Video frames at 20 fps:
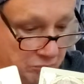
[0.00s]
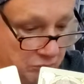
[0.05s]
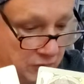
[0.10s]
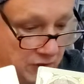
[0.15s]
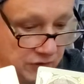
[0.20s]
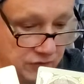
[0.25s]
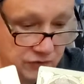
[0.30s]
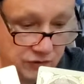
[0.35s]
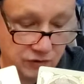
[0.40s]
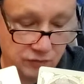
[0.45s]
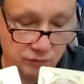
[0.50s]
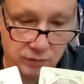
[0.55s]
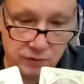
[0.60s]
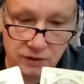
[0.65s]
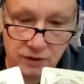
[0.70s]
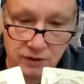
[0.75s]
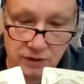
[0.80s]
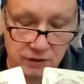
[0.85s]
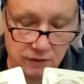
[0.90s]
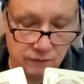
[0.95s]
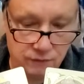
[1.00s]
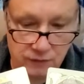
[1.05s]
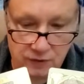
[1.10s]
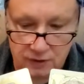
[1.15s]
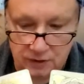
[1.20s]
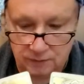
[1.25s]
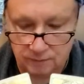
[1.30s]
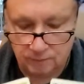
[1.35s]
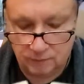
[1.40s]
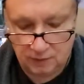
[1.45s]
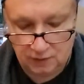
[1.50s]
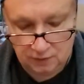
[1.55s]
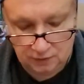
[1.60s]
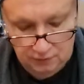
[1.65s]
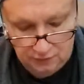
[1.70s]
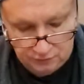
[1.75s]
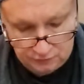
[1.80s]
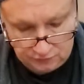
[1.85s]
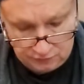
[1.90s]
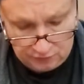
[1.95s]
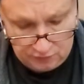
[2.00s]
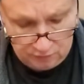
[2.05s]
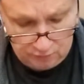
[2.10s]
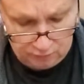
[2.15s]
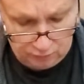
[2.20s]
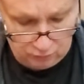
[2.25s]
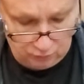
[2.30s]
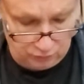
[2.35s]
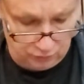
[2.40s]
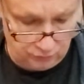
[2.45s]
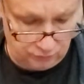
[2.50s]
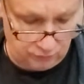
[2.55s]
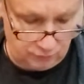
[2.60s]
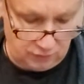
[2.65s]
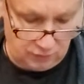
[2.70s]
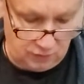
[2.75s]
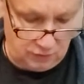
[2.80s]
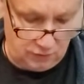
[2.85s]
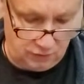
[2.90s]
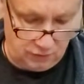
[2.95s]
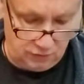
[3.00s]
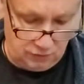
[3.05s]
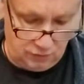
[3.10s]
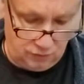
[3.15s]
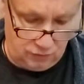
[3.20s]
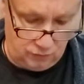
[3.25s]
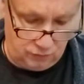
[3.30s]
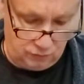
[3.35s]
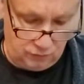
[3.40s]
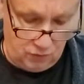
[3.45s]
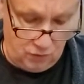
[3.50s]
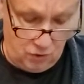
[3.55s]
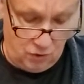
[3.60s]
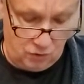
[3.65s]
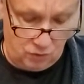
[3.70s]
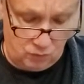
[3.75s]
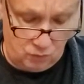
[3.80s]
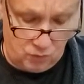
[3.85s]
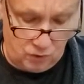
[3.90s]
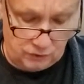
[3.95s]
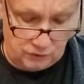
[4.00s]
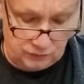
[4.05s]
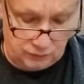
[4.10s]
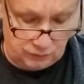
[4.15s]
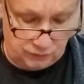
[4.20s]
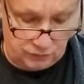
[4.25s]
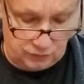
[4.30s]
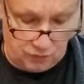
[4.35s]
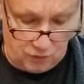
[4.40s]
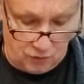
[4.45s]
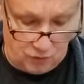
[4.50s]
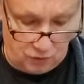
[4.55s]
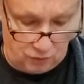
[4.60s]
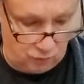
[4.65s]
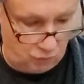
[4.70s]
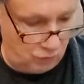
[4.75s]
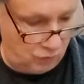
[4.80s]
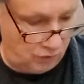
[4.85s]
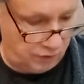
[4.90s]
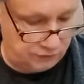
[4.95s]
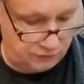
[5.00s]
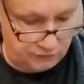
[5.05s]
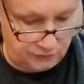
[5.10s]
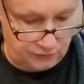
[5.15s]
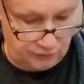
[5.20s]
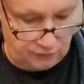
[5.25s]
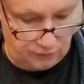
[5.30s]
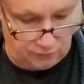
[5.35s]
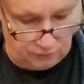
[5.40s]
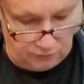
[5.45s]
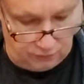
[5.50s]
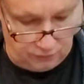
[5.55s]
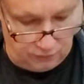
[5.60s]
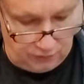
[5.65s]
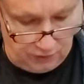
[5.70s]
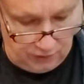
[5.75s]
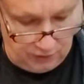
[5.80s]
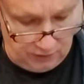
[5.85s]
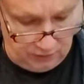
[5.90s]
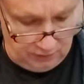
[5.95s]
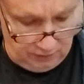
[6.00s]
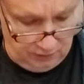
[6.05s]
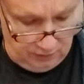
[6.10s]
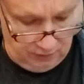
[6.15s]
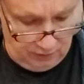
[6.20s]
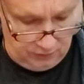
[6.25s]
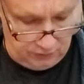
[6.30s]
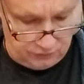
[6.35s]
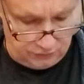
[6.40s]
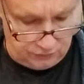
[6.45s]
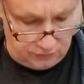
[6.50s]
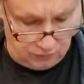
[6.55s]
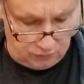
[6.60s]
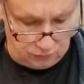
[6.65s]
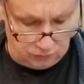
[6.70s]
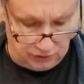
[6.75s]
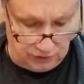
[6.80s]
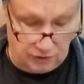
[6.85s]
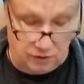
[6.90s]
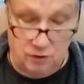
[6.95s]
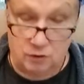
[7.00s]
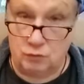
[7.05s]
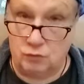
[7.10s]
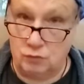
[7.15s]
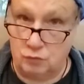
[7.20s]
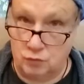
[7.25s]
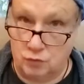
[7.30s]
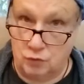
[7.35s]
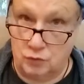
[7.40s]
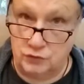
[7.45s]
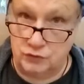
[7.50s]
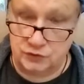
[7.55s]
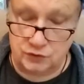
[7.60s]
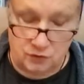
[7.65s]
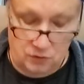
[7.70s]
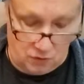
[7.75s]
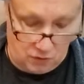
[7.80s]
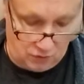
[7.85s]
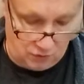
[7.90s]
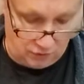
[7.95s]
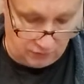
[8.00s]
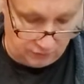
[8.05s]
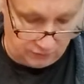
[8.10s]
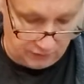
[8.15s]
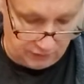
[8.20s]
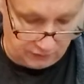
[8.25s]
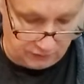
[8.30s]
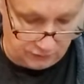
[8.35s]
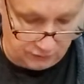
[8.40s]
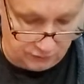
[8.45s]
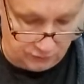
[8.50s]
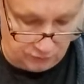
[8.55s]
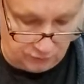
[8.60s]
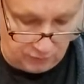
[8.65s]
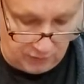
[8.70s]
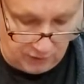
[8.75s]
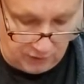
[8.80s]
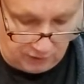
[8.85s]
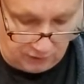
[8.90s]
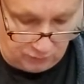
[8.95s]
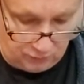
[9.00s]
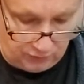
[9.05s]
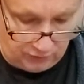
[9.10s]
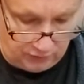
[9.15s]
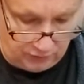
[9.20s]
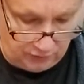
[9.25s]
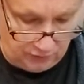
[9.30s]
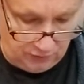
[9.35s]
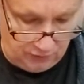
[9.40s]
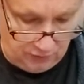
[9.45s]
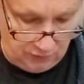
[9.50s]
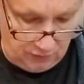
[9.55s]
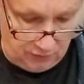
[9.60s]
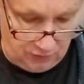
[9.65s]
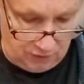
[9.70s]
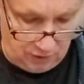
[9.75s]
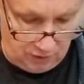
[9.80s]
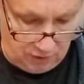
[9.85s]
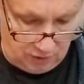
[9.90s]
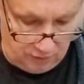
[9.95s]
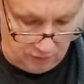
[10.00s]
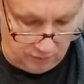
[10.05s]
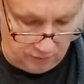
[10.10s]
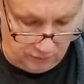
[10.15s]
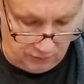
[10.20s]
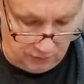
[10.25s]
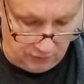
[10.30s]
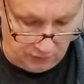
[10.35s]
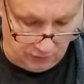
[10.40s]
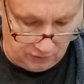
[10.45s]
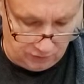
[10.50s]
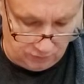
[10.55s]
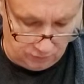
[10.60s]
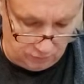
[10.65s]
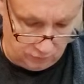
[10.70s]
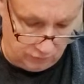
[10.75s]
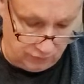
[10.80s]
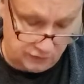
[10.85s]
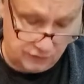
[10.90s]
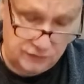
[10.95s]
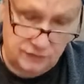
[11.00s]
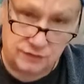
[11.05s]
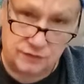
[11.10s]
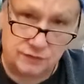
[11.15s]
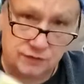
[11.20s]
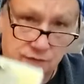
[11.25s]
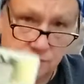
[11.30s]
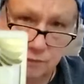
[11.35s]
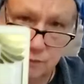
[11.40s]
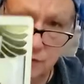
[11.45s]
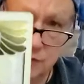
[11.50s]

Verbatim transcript: This could be anything. If the Emperor, you know, the heart wants what the heart wants here, okay? So Leo rules the heart. That's your bailiwick. And this is